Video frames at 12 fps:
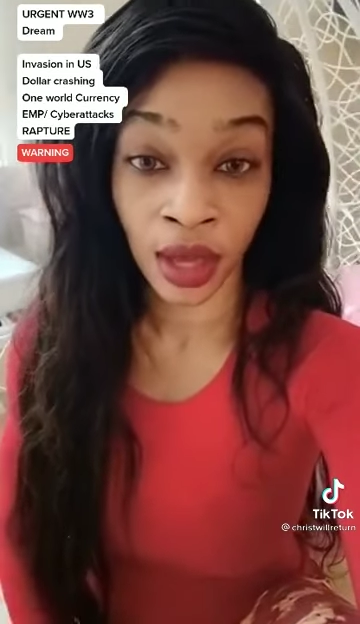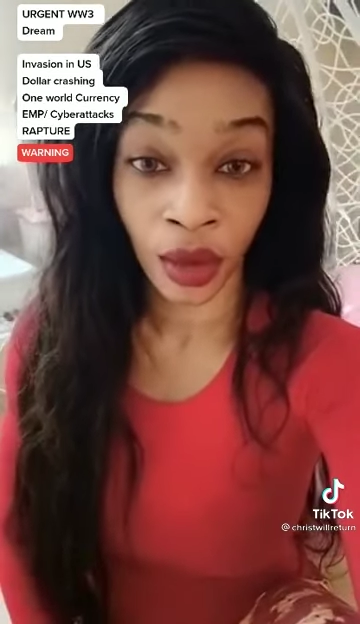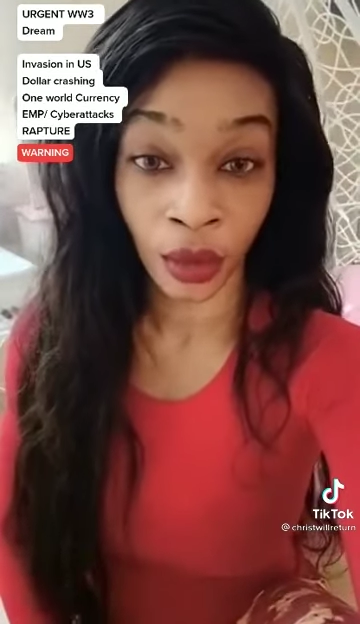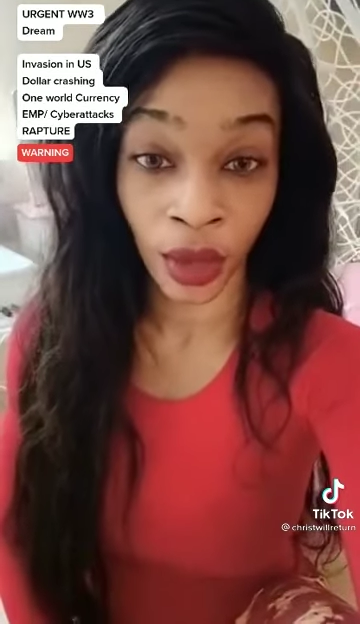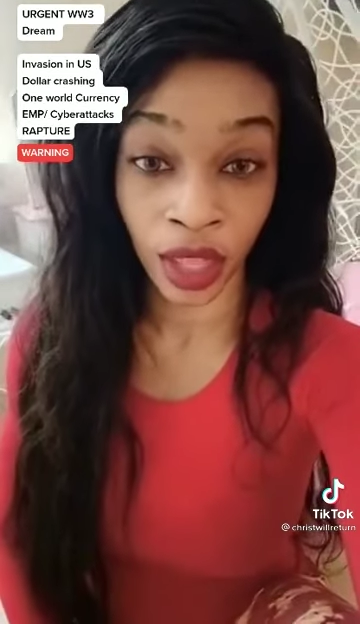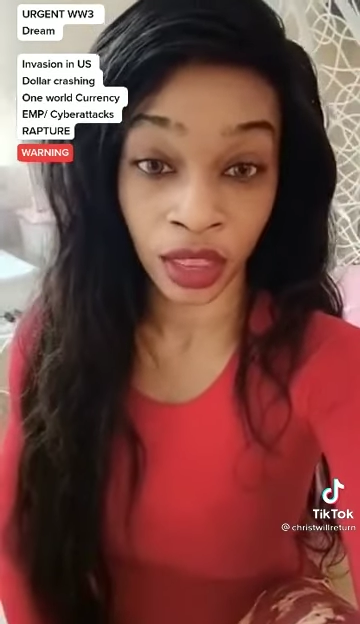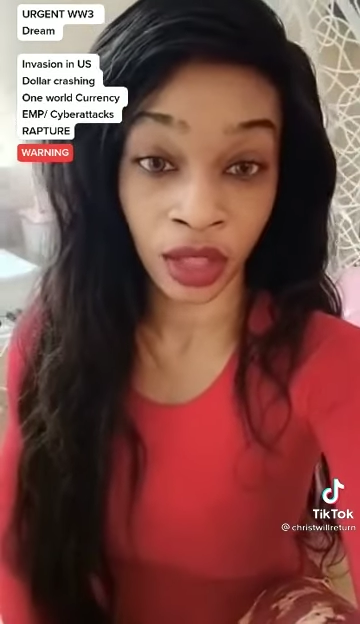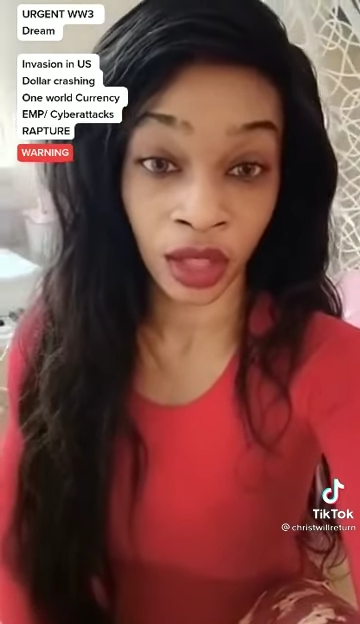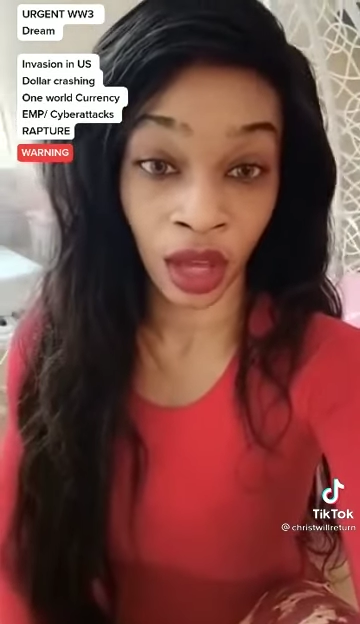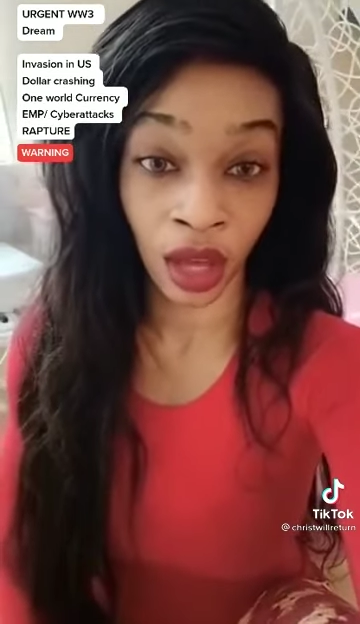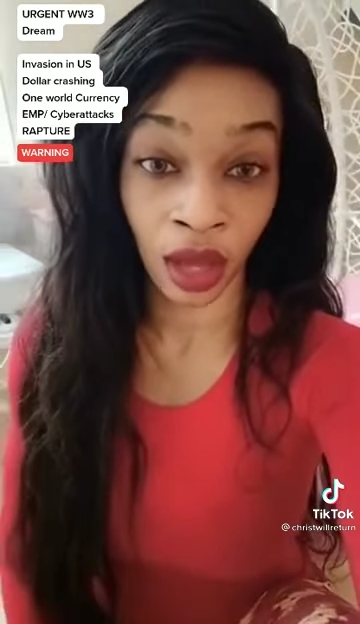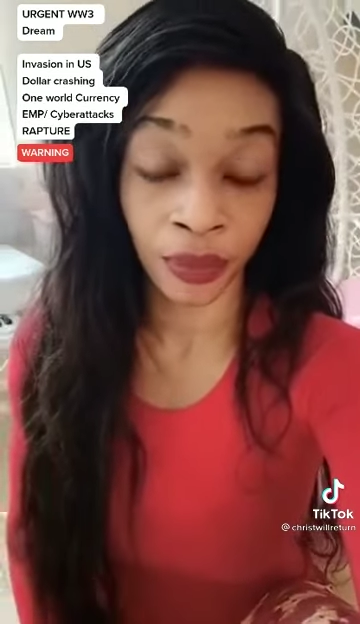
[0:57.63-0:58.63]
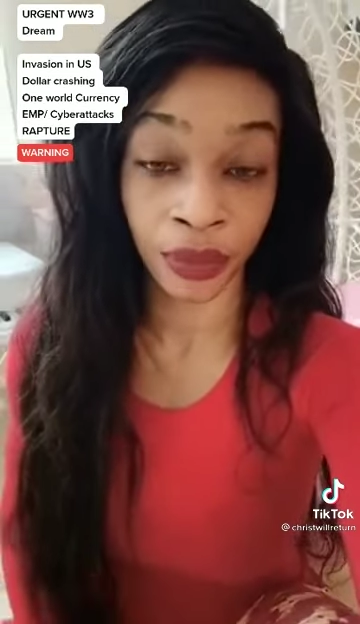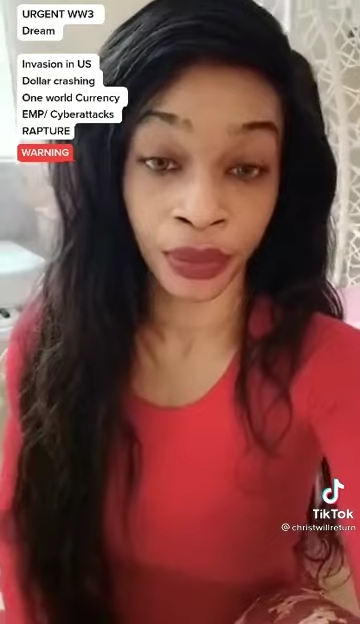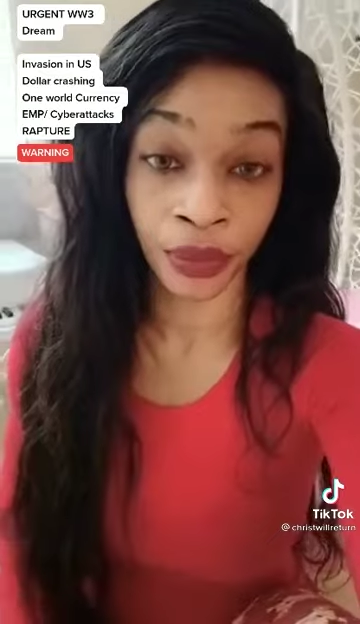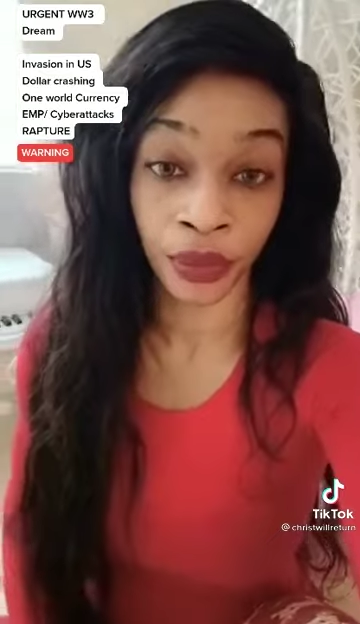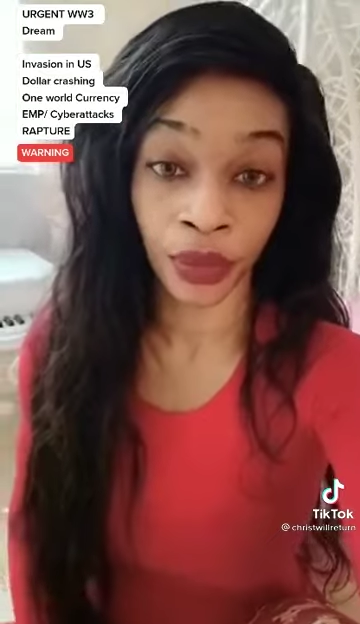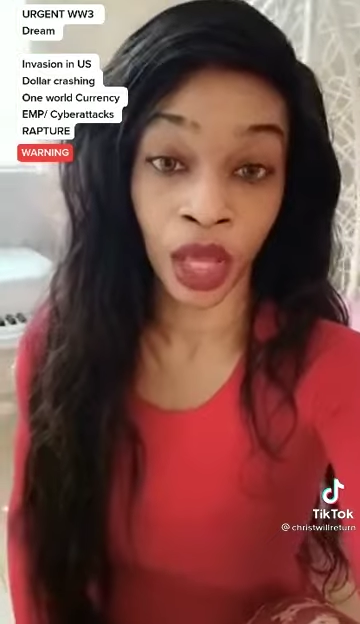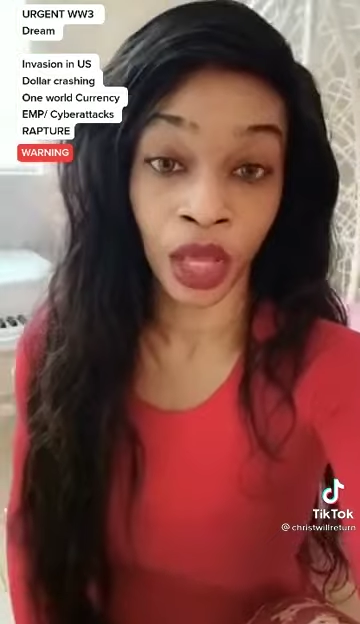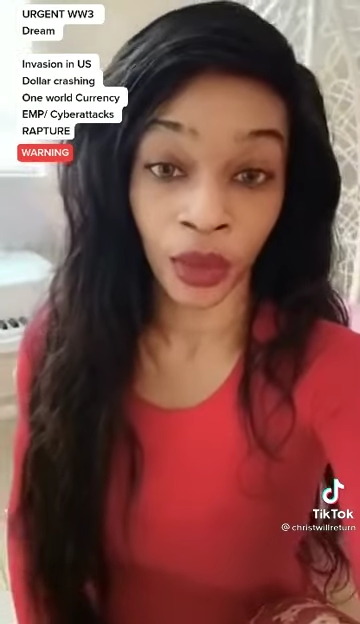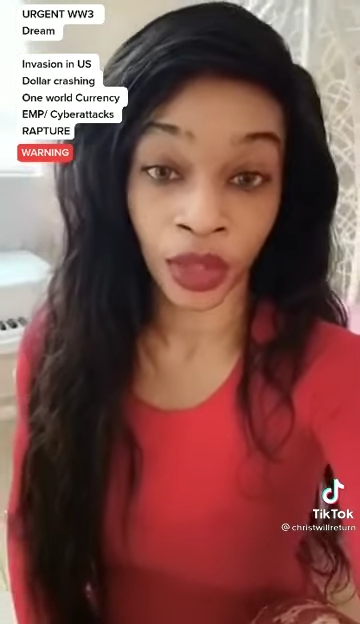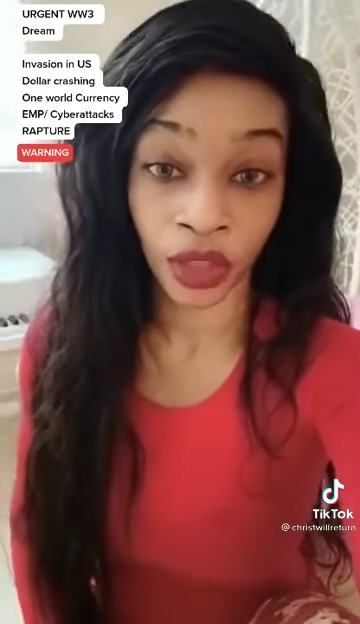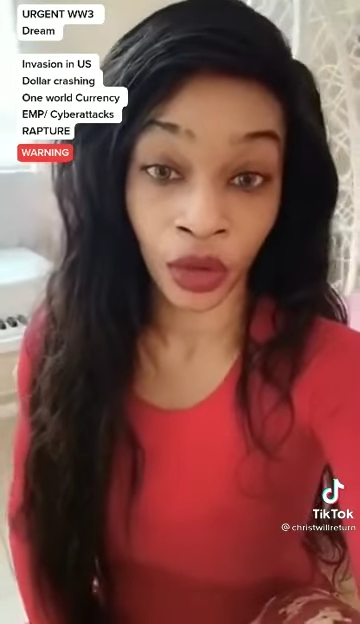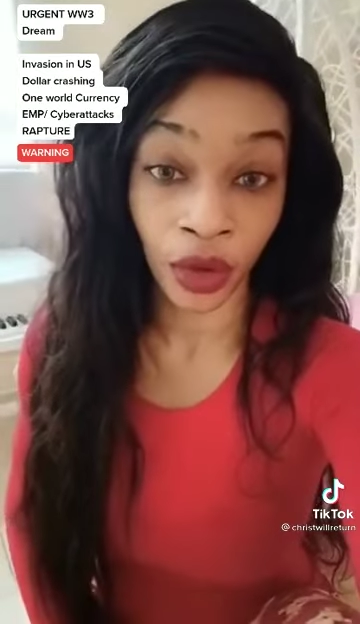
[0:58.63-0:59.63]
with, um,
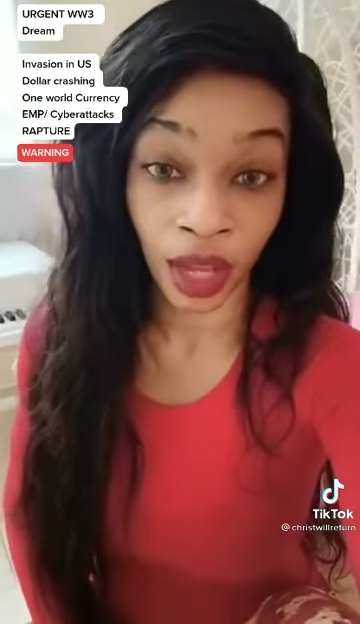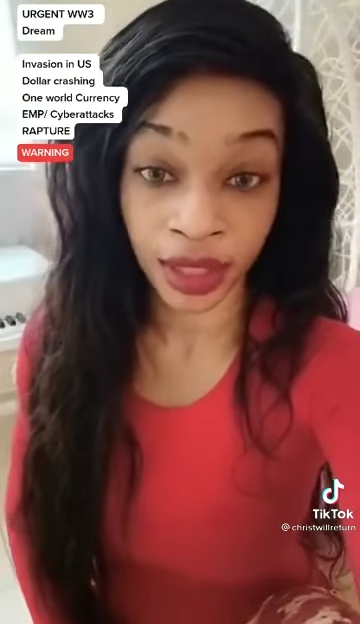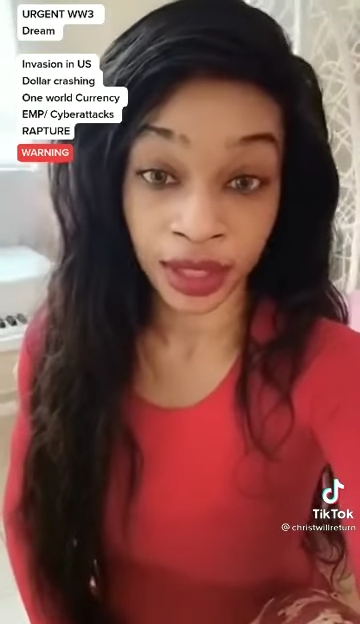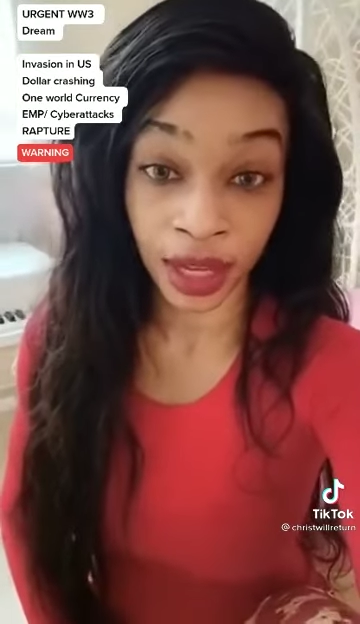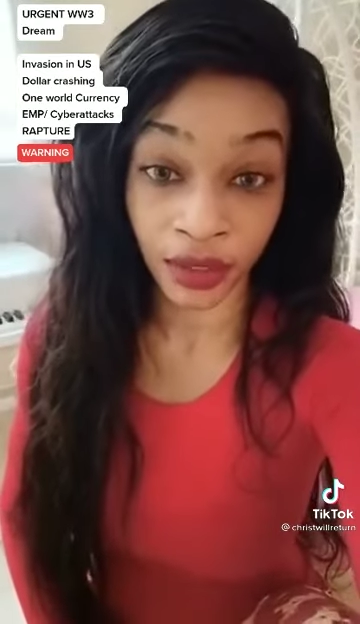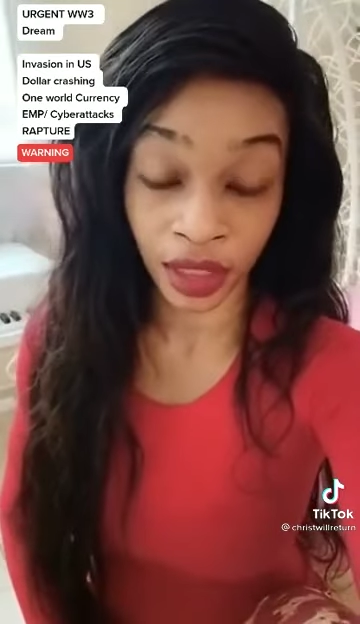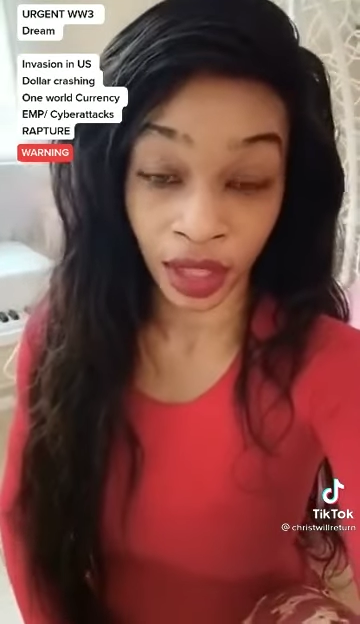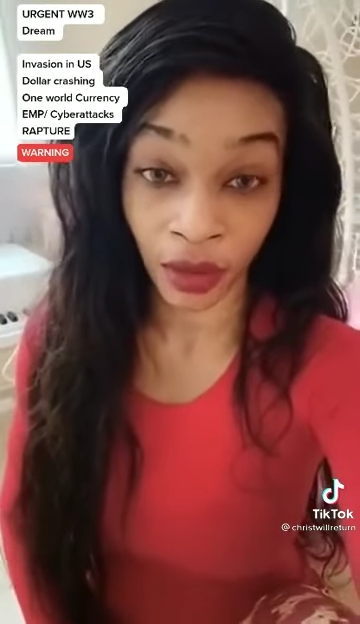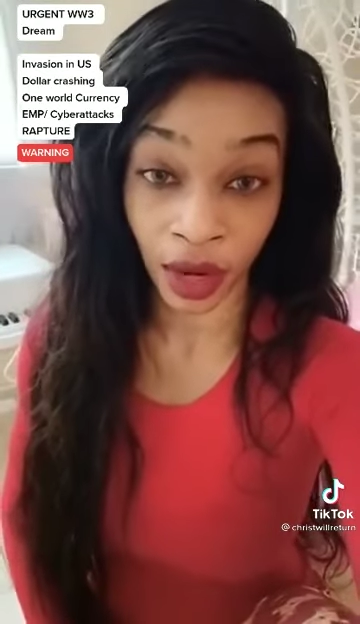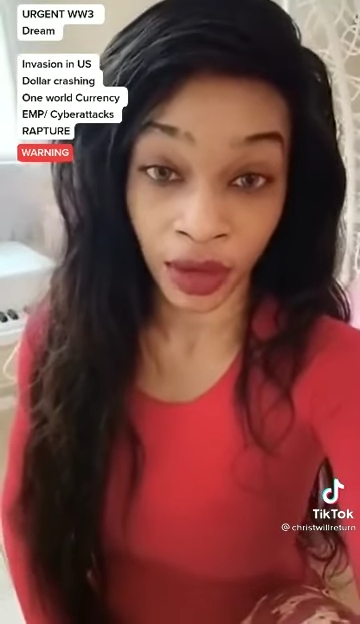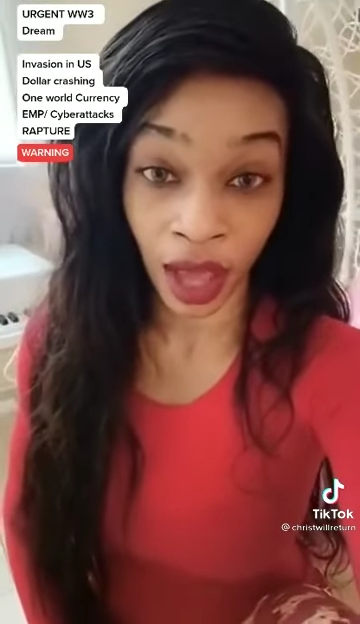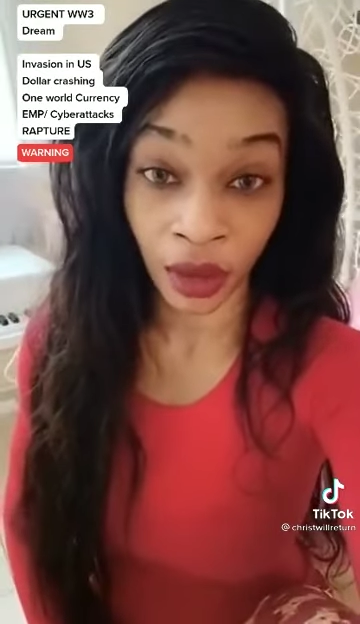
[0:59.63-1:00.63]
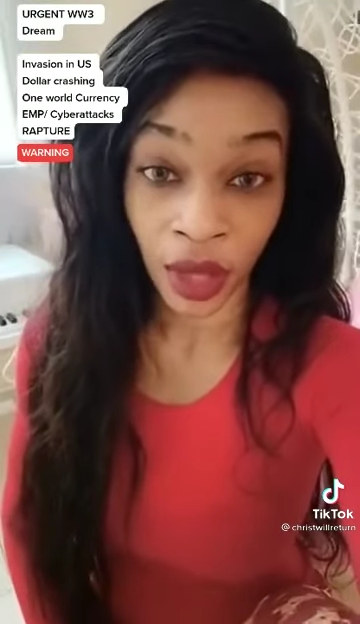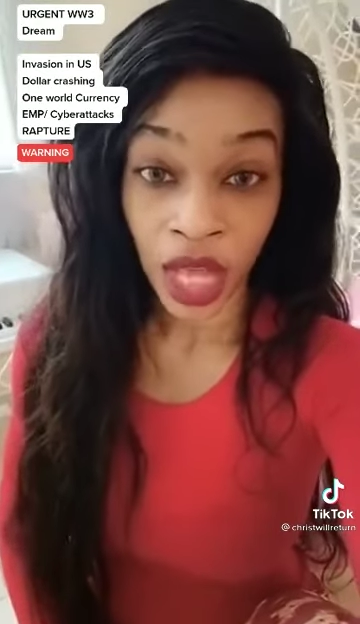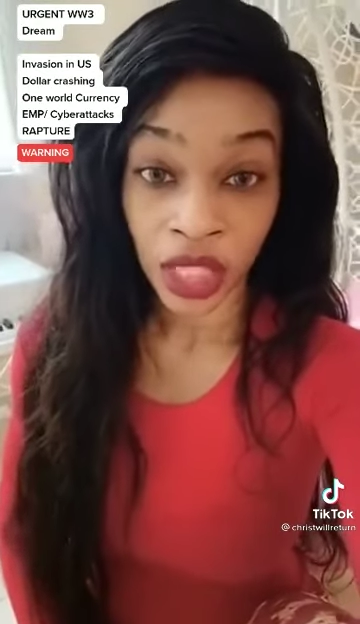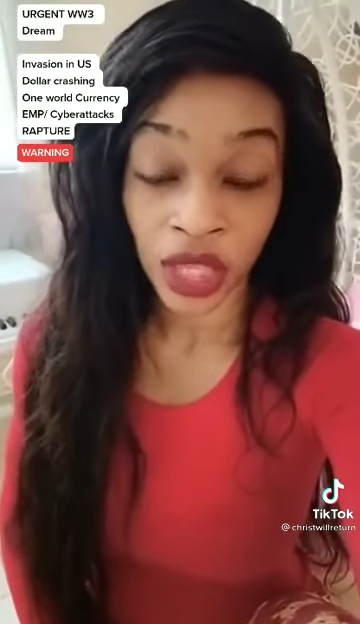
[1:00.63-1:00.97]
with Ukraine and everything right now.